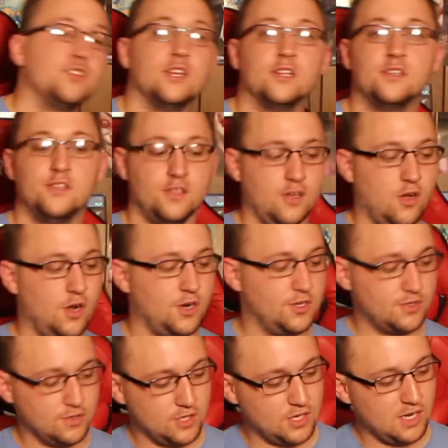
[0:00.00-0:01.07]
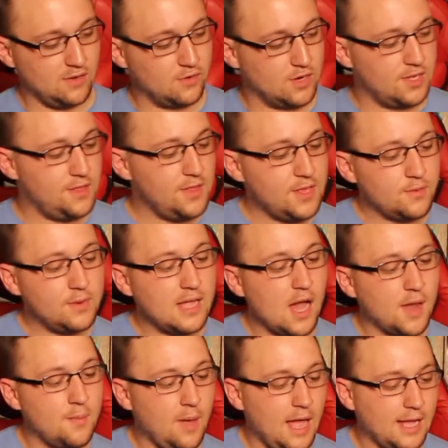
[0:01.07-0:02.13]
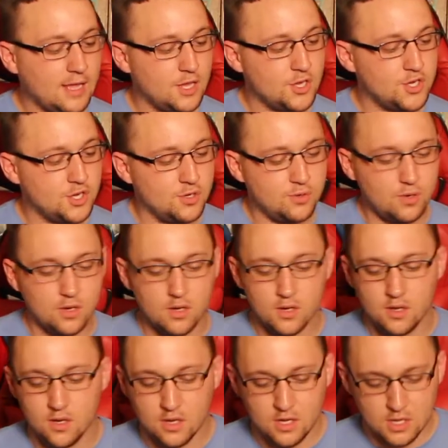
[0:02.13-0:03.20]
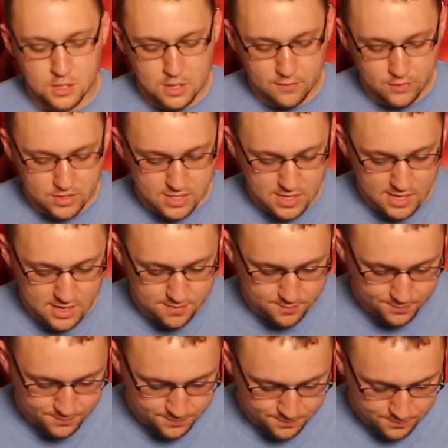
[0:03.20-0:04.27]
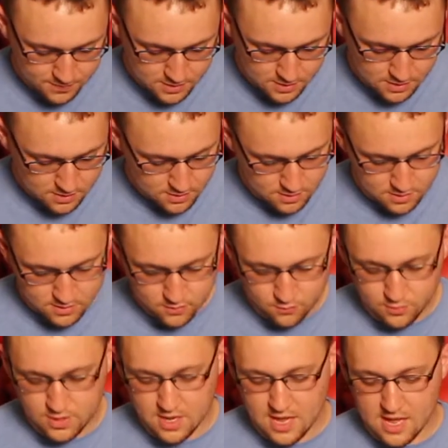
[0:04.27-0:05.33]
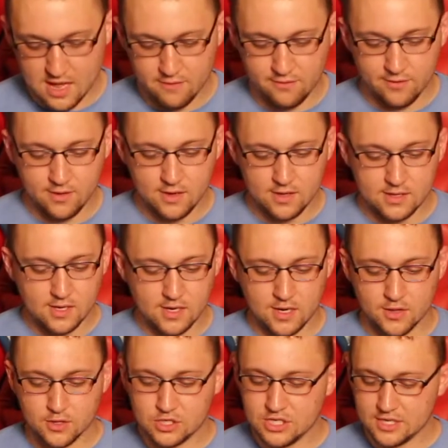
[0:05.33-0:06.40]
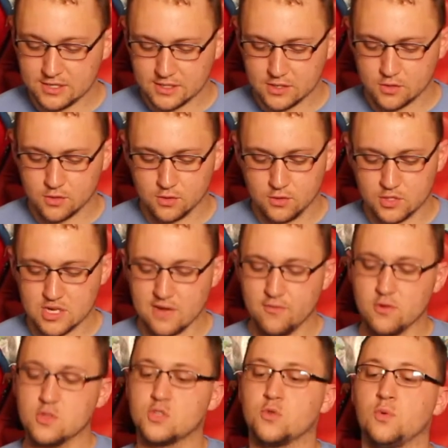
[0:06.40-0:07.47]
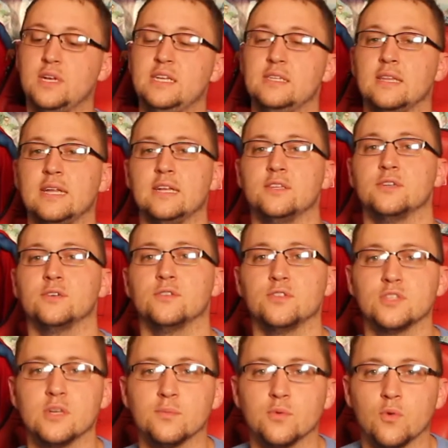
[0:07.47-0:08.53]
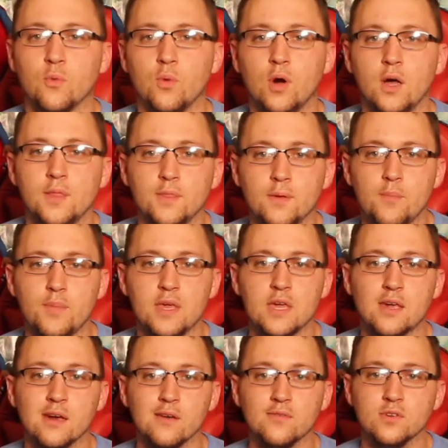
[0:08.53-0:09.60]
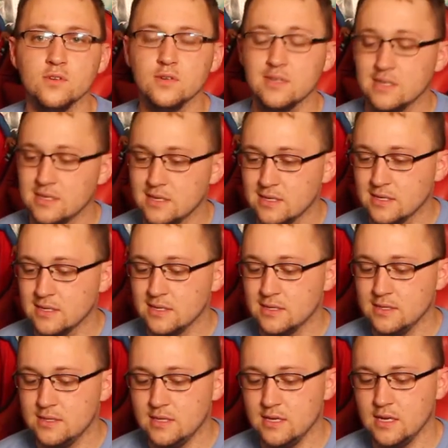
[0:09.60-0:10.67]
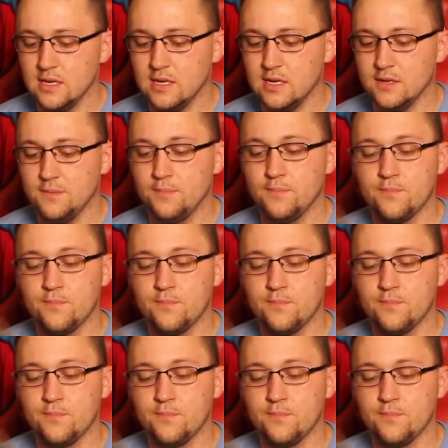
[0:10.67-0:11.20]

that's the artist of the cover. And then we got a back issue every time. We have another Jessica Cruz cover. It's Green Lanterns number 1, the B cover. The,